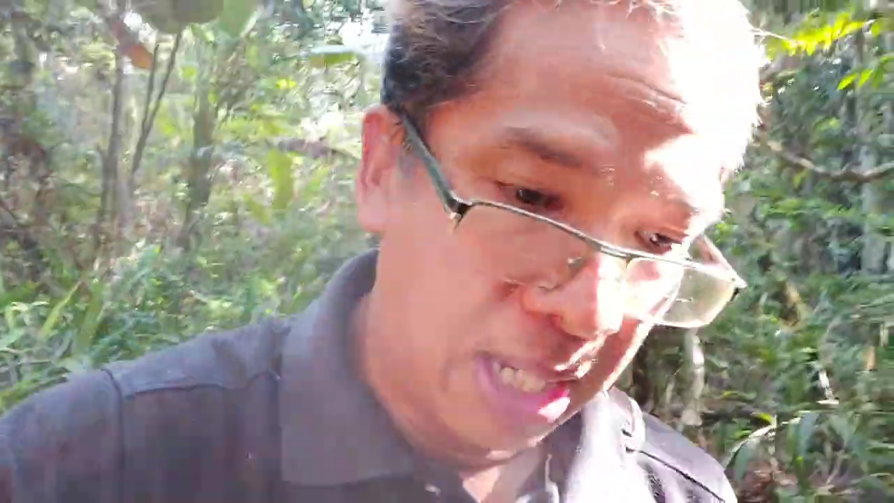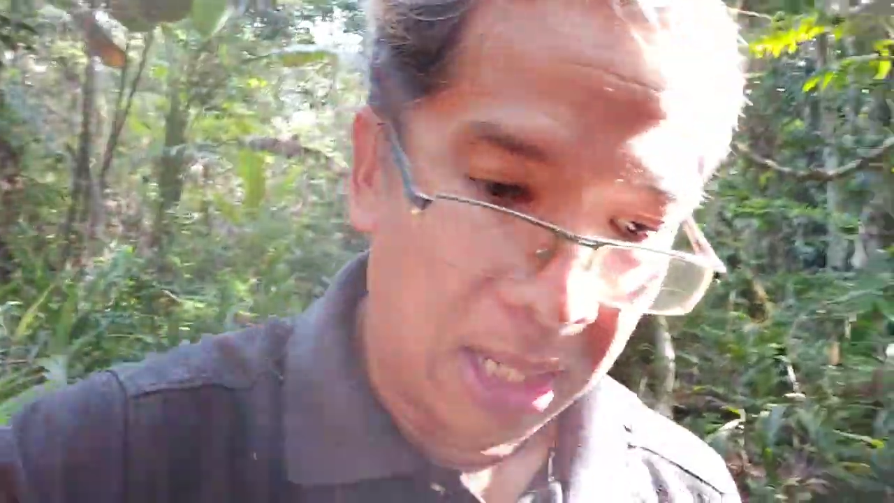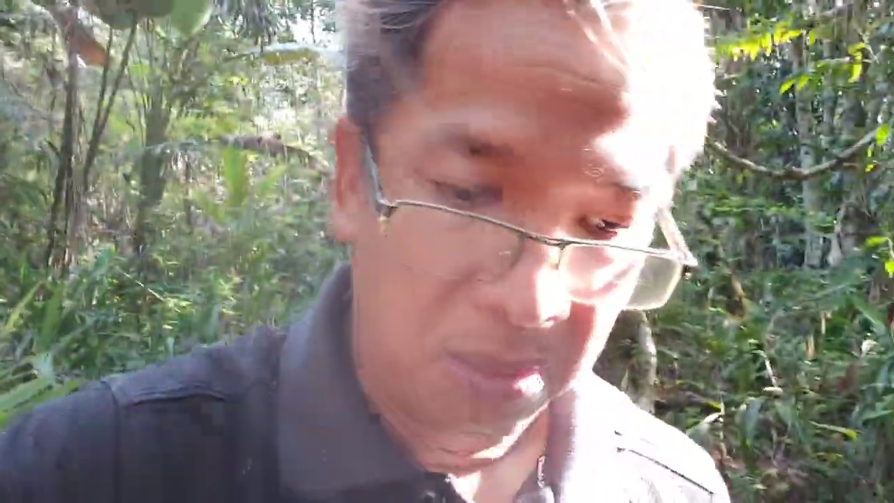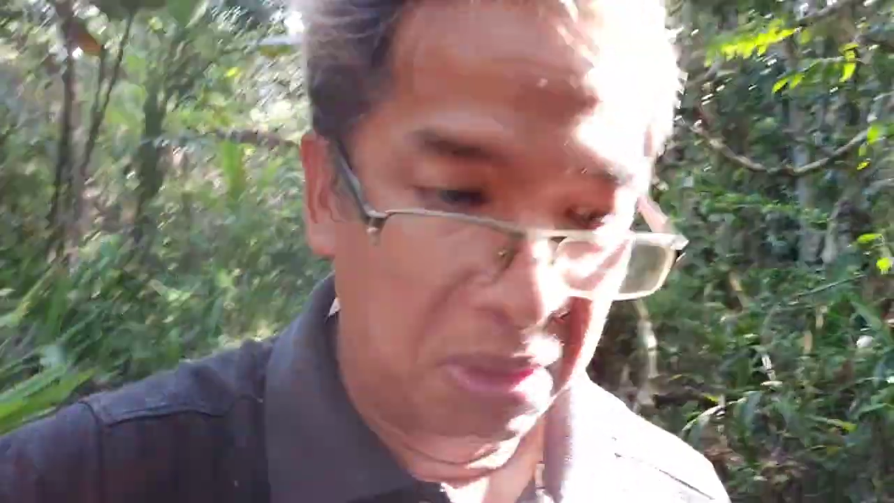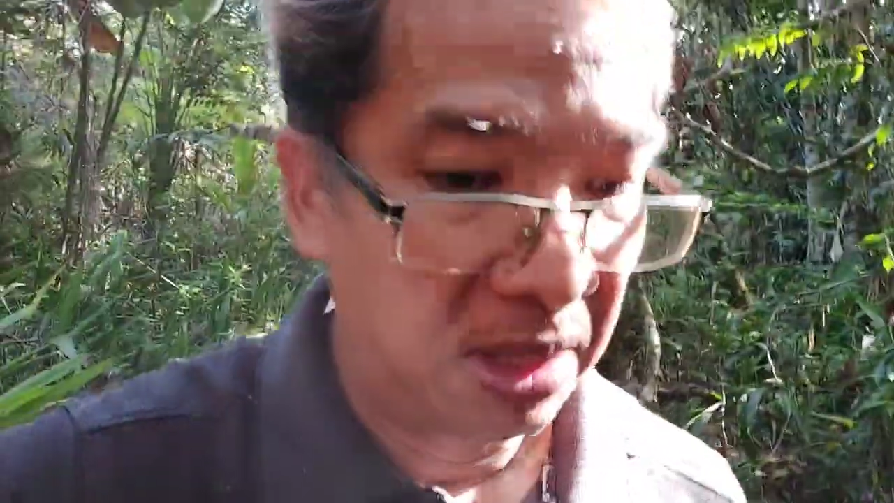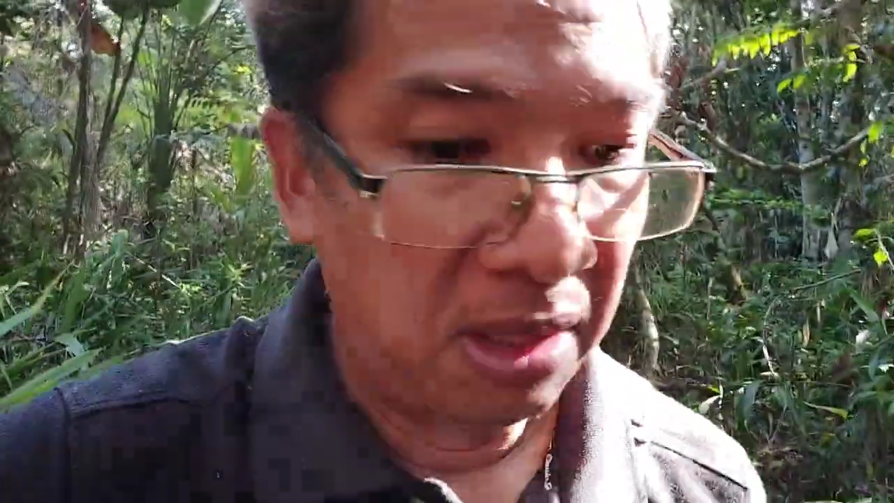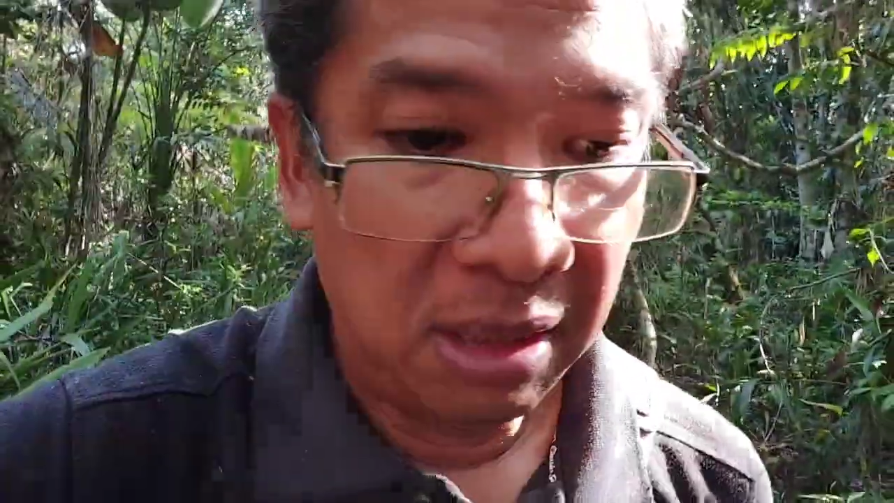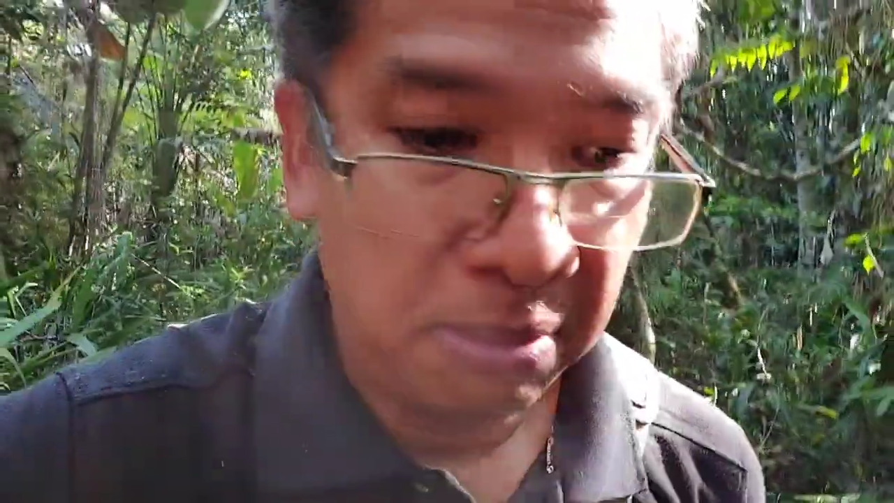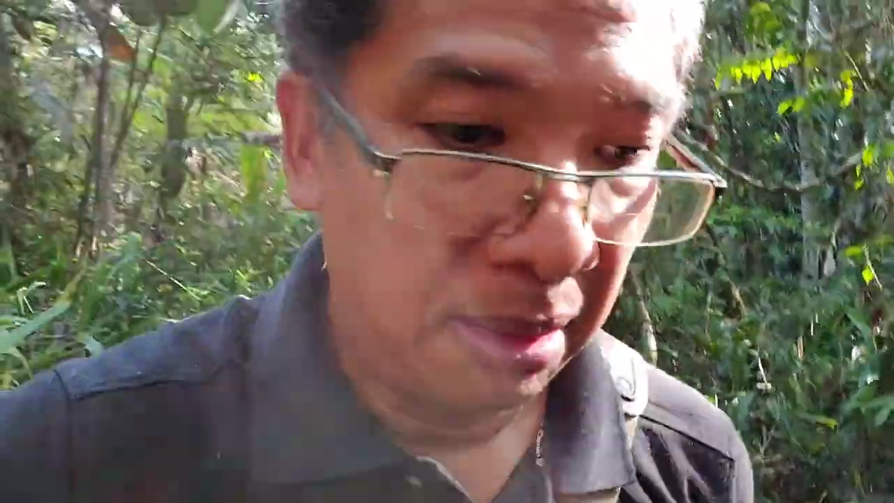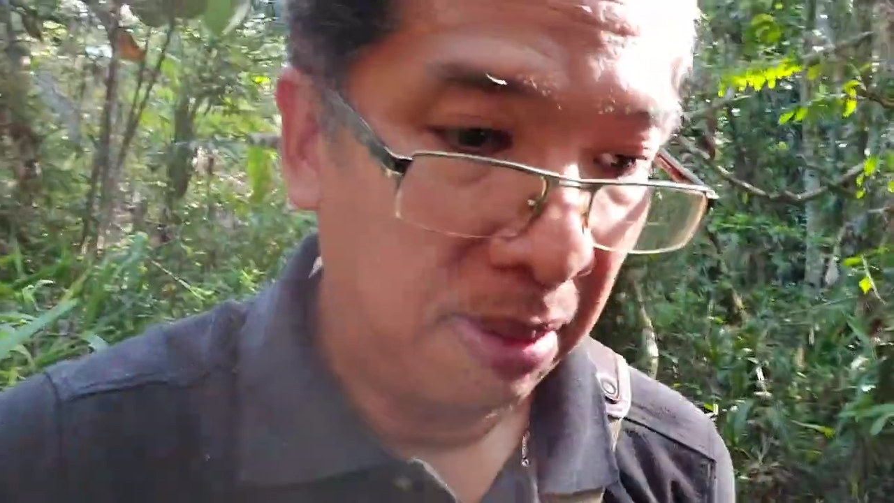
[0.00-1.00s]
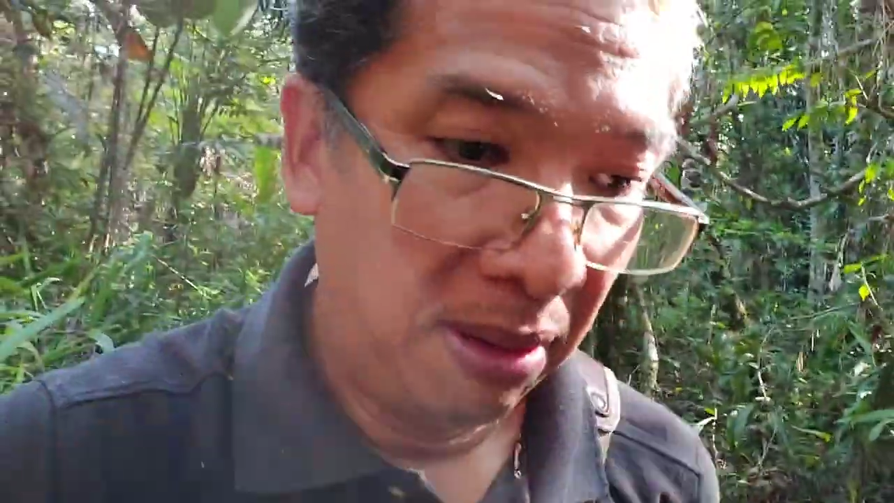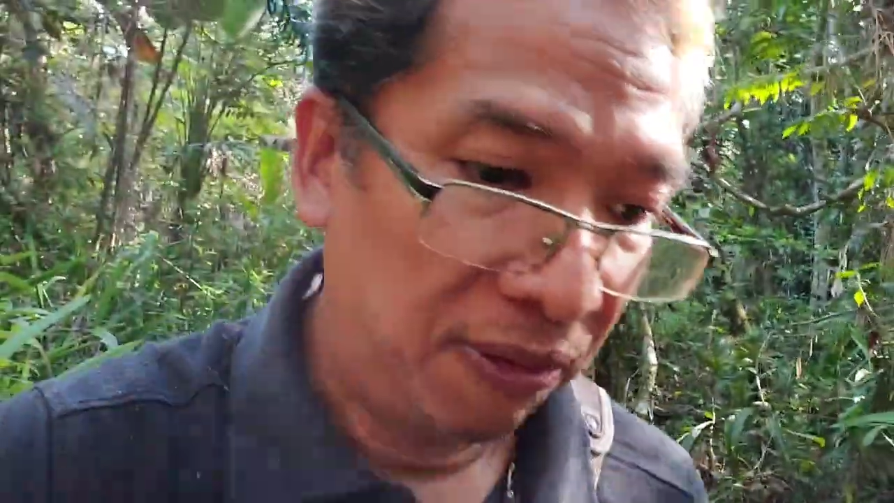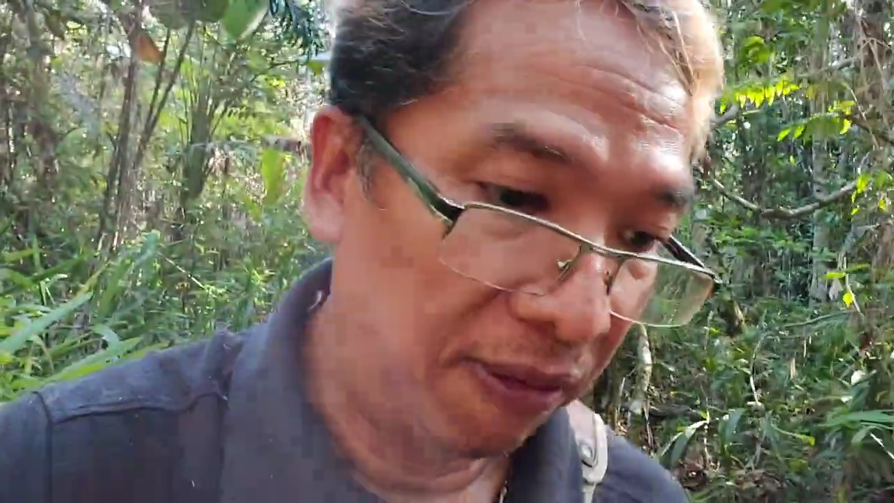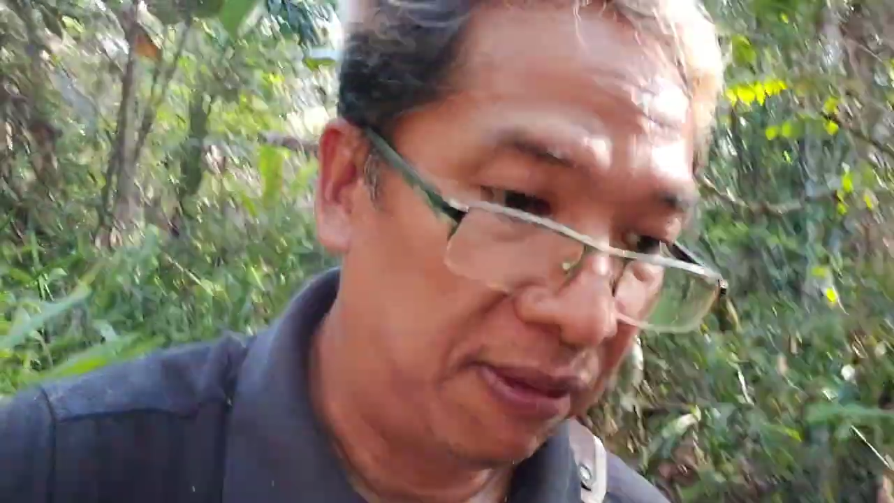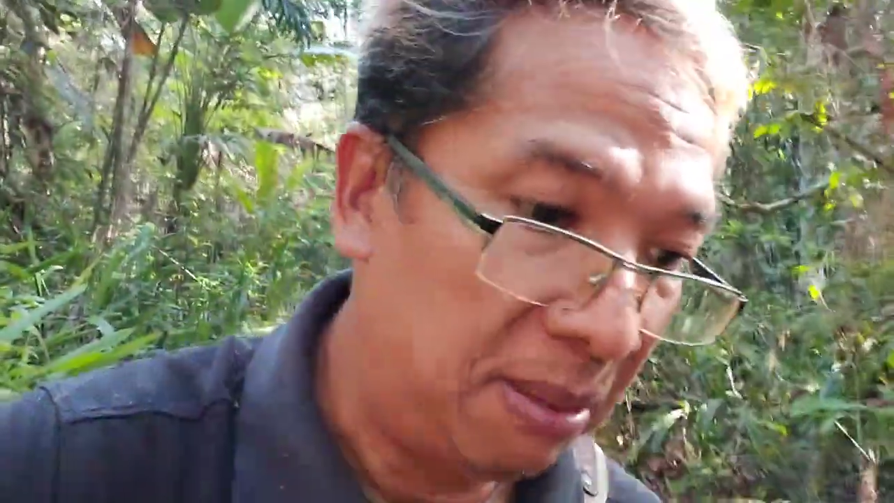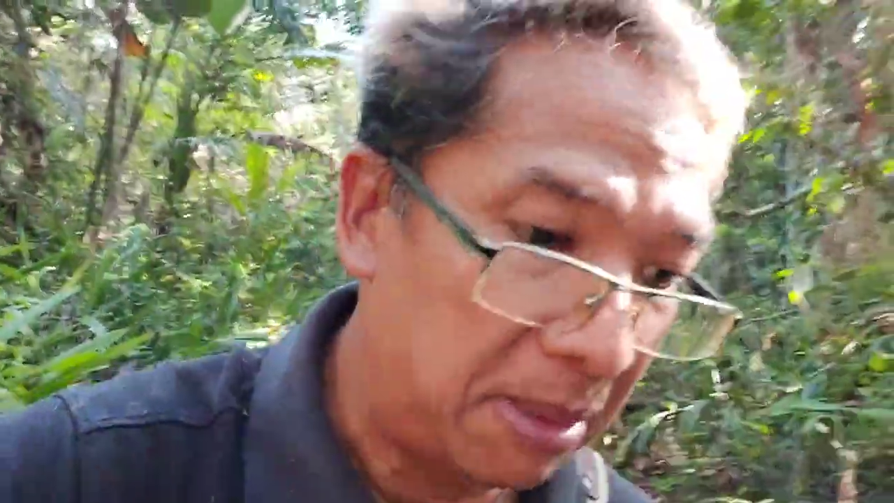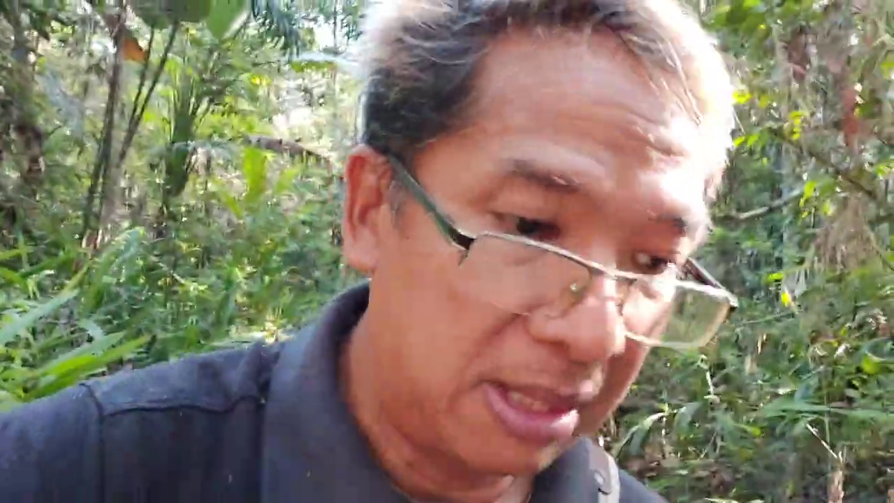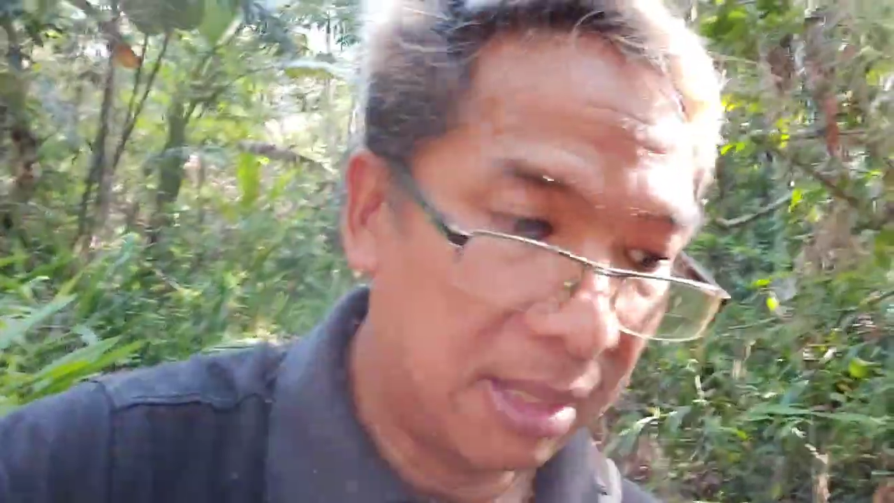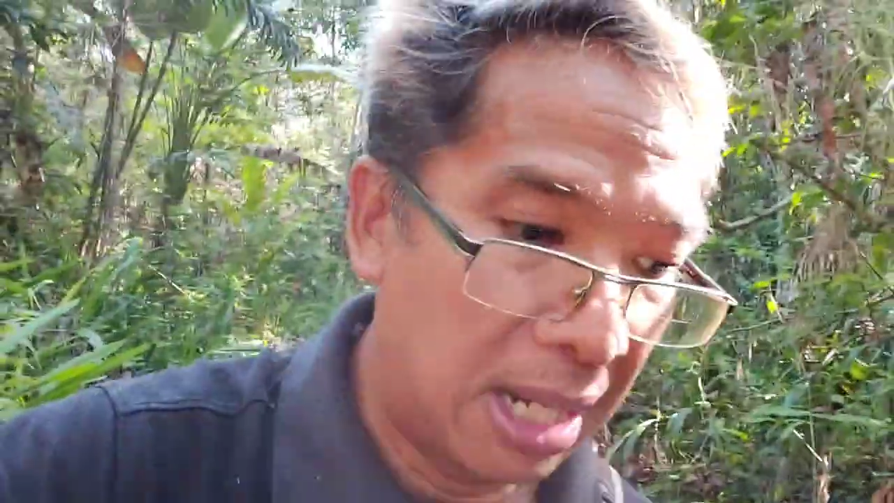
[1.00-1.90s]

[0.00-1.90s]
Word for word: and within maybe 15 minutes